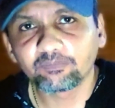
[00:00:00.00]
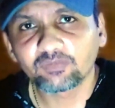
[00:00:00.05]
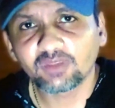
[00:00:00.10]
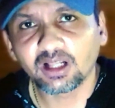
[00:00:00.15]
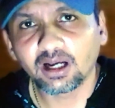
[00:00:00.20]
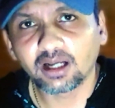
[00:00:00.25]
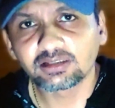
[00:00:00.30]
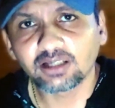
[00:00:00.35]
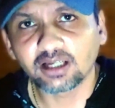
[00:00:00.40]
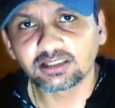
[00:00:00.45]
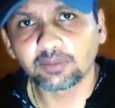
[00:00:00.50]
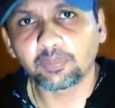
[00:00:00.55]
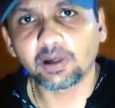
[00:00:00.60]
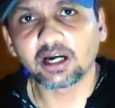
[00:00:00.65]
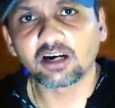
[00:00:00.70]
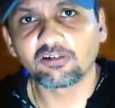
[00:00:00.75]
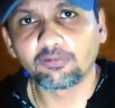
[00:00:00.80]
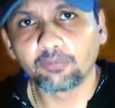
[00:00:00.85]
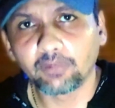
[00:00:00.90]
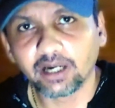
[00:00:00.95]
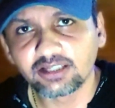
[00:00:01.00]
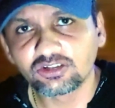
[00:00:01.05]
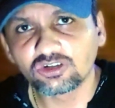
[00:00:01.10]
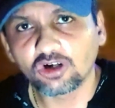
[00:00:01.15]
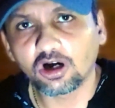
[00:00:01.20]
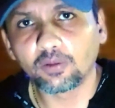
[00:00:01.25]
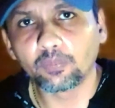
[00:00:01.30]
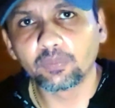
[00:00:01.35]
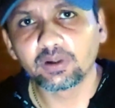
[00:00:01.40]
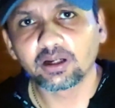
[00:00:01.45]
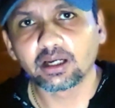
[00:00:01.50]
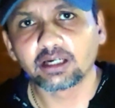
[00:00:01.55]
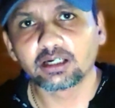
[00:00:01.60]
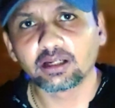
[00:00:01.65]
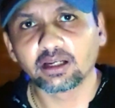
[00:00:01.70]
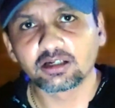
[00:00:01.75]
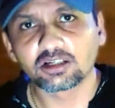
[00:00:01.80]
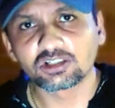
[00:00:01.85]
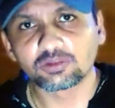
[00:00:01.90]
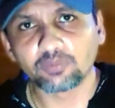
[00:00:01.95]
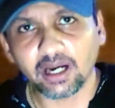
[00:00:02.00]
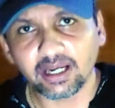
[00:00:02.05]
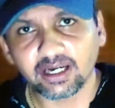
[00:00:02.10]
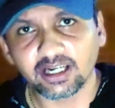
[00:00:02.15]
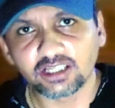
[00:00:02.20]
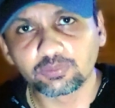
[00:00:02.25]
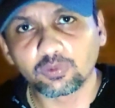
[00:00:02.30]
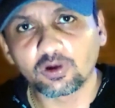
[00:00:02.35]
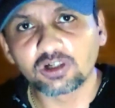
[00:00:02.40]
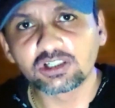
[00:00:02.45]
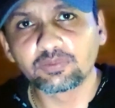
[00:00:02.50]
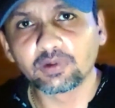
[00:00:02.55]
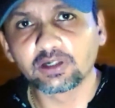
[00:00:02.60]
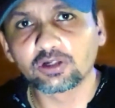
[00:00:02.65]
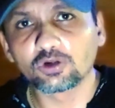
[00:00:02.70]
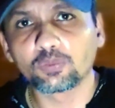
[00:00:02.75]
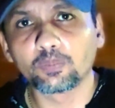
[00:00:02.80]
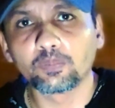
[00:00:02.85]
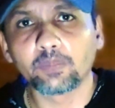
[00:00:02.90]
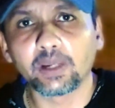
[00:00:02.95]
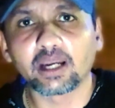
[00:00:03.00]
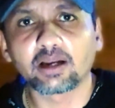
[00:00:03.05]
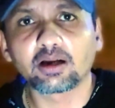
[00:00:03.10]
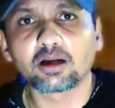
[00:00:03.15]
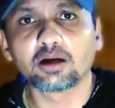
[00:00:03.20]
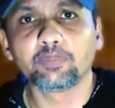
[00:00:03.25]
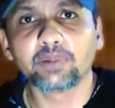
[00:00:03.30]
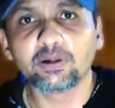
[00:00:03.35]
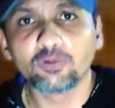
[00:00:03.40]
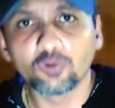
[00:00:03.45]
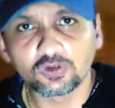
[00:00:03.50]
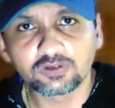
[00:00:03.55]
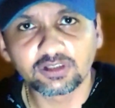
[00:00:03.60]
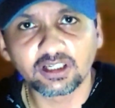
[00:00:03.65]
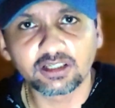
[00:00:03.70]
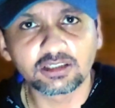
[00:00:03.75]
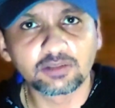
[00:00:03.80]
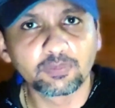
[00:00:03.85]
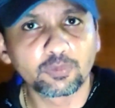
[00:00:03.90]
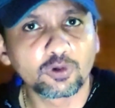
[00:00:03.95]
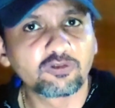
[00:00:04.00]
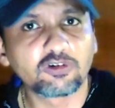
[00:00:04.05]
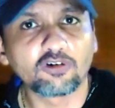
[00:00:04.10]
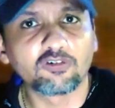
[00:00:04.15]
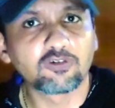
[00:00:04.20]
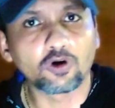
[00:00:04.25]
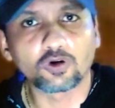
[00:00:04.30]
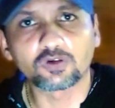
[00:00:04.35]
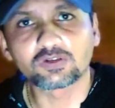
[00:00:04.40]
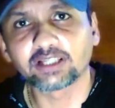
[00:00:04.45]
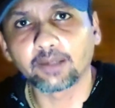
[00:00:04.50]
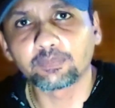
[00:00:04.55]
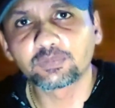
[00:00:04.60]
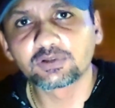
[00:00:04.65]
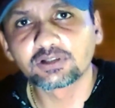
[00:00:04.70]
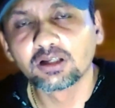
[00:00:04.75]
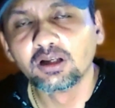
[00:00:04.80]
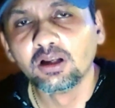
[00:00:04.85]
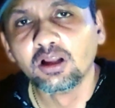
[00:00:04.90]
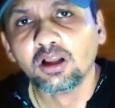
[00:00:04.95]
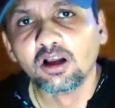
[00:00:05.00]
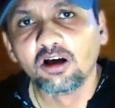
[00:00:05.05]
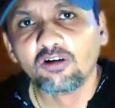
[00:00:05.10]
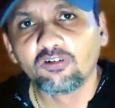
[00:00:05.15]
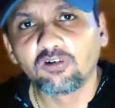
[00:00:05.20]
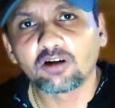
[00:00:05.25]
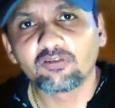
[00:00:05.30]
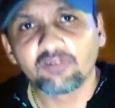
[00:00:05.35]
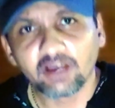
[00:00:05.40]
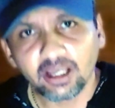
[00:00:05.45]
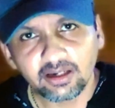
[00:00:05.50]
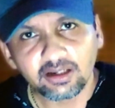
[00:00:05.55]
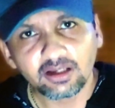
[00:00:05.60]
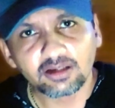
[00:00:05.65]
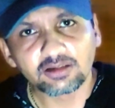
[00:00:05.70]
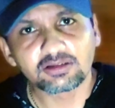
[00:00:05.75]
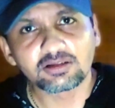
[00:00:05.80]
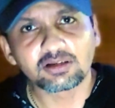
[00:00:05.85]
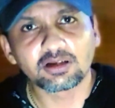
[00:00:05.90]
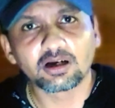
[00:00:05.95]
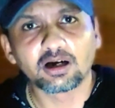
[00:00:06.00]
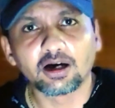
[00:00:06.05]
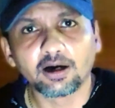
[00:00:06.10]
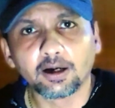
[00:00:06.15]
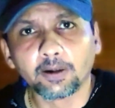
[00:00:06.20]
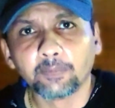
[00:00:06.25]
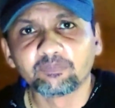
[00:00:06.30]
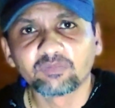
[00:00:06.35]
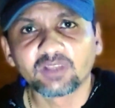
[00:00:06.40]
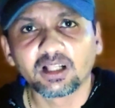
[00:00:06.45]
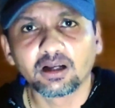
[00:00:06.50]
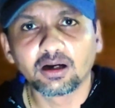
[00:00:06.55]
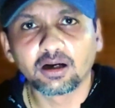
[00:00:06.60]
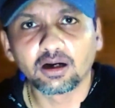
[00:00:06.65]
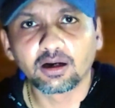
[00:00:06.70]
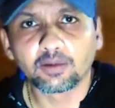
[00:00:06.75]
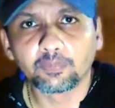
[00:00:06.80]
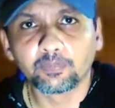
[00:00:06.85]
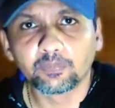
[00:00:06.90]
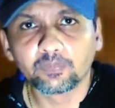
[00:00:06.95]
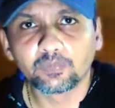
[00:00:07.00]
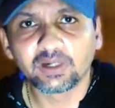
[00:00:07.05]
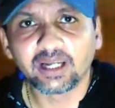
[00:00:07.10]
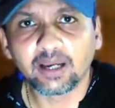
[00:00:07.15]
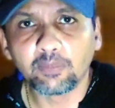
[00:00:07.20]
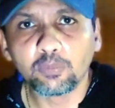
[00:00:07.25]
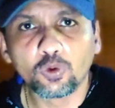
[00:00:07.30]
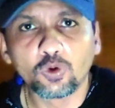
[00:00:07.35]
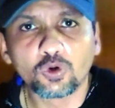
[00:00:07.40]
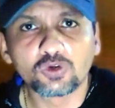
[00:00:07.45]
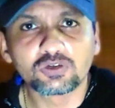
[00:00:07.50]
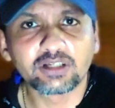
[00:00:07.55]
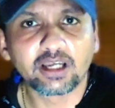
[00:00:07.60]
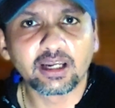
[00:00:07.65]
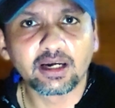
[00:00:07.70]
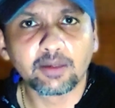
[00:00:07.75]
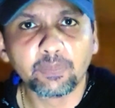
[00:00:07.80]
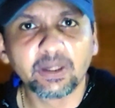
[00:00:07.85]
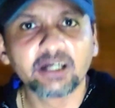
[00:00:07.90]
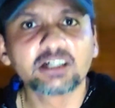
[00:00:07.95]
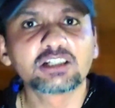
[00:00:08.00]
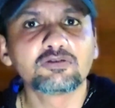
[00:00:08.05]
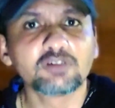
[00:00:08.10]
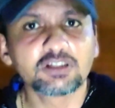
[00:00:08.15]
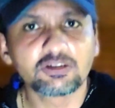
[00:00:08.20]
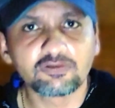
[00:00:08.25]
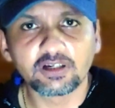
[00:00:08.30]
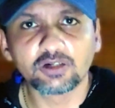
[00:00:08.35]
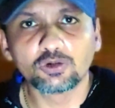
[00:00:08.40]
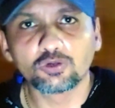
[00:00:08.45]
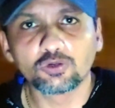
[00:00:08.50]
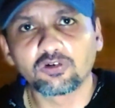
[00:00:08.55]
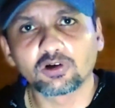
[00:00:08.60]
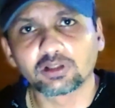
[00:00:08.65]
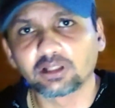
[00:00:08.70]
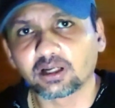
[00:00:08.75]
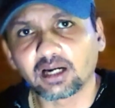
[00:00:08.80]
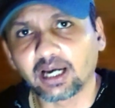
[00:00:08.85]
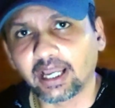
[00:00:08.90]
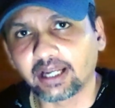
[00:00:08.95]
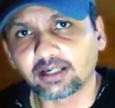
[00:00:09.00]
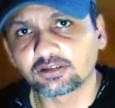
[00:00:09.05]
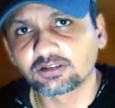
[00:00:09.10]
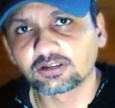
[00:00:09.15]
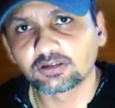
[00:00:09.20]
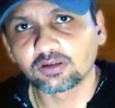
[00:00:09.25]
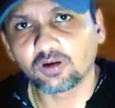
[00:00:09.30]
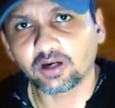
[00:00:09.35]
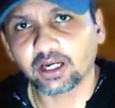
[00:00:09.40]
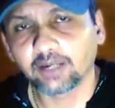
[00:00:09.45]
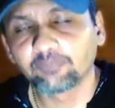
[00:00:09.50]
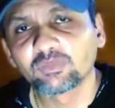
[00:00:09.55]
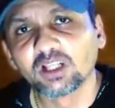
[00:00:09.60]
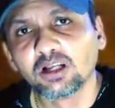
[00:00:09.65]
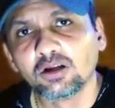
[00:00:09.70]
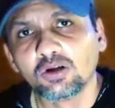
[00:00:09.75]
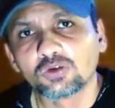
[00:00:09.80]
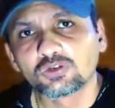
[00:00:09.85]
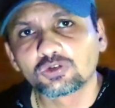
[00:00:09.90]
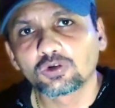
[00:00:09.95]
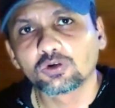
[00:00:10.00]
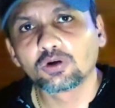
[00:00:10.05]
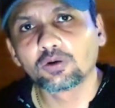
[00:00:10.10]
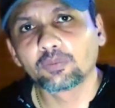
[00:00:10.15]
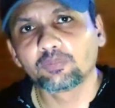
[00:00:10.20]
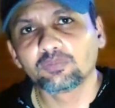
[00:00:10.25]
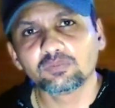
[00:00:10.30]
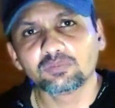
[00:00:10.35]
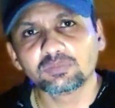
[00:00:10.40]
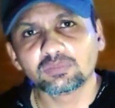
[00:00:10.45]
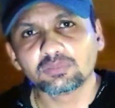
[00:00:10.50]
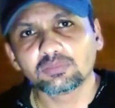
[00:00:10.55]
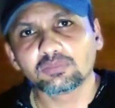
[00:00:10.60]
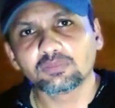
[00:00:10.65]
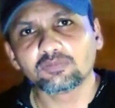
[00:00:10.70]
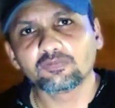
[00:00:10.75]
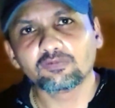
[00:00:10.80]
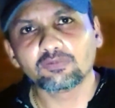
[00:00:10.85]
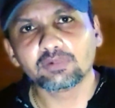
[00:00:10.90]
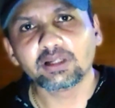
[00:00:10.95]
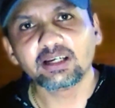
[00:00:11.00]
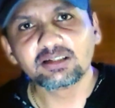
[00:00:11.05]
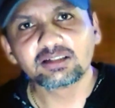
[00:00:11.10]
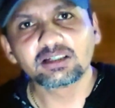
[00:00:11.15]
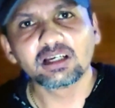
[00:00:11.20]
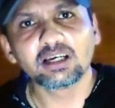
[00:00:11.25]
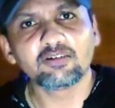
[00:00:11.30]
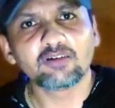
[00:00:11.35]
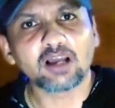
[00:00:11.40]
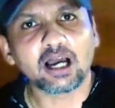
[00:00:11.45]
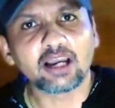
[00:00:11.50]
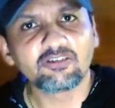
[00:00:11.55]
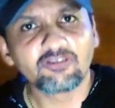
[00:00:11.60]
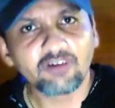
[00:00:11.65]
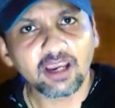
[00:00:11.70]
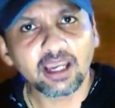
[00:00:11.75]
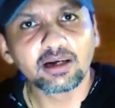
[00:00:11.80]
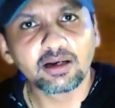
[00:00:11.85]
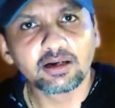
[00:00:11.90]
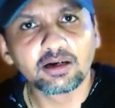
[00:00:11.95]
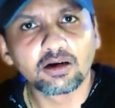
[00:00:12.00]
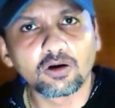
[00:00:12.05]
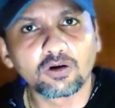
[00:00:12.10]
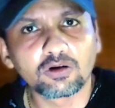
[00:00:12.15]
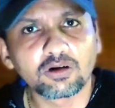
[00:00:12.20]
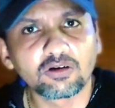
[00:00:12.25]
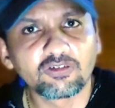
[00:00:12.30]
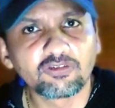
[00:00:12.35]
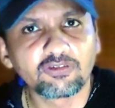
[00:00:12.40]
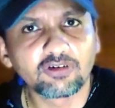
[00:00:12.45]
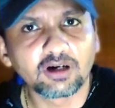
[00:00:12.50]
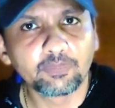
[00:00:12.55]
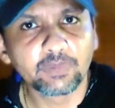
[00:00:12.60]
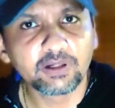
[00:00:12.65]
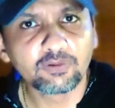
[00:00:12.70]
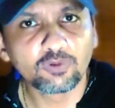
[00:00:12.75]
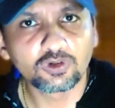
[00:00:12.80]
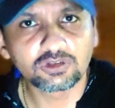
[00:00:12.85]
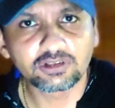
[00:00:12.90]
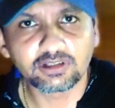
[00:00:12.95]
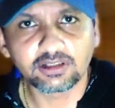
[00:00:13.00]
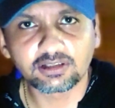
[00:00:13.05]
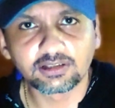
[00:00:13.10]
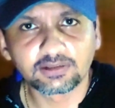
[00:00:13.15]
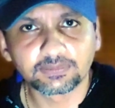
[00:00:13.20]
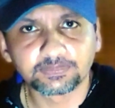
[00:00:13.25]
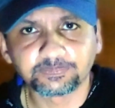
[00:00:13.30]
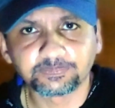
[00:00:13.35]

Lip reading: as a part of my job, it is my responsibility to make POCs, proof of concepts, for various demos and bids which we do for the clients. Okay, so initially I failed in a lot of POCs.